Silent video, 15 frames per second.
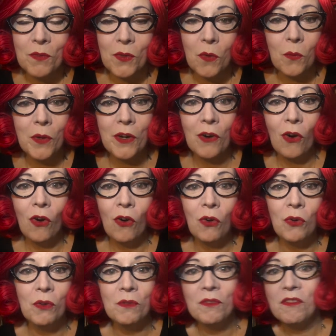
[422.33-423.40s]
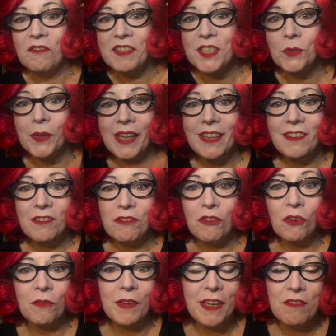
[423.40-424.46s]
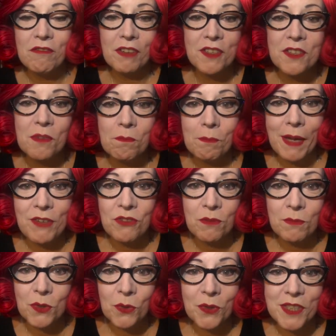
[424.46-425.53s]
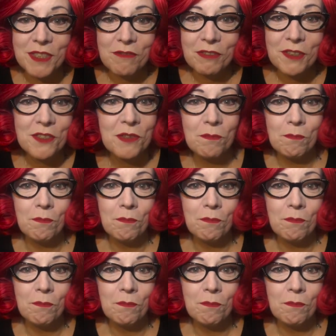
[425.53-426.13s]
We're all videoing from in front of bedroom doors, in front of